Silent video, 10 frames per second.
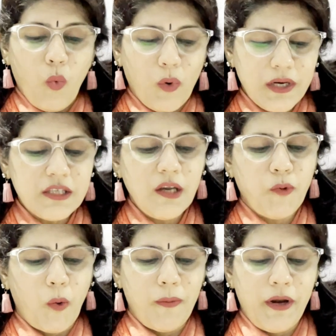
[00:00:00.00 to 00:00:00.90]
What is the
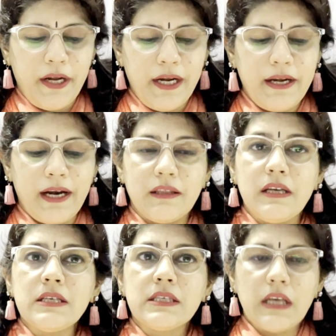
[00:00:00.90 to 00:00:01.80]
probability that
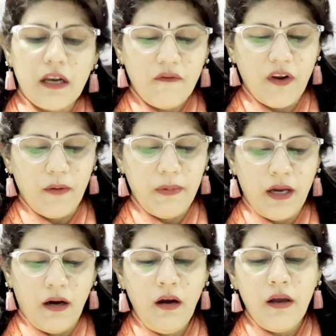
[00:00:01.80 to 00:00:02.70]
their son will
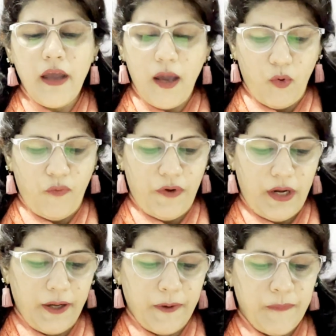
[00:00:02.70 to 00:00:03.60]
be a
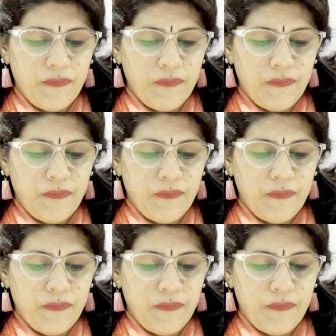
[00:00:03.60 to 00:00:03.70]
hemophilic?